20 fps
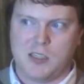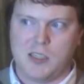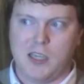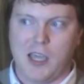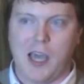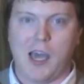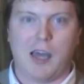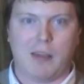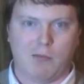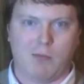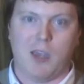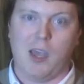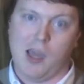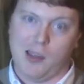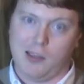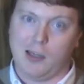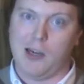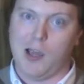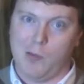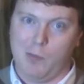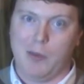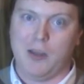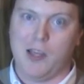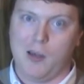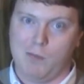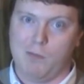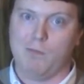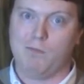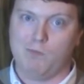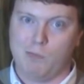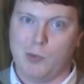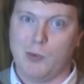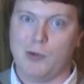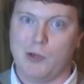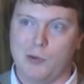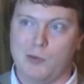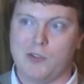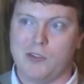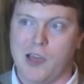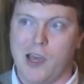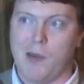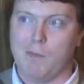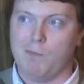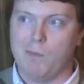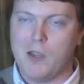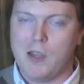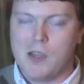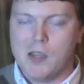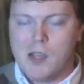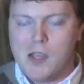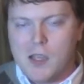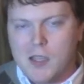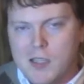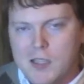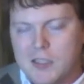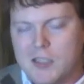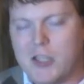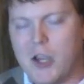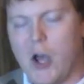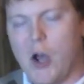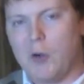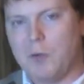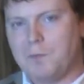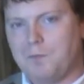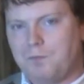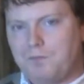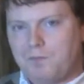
Yeah, they're helping them produce them. So,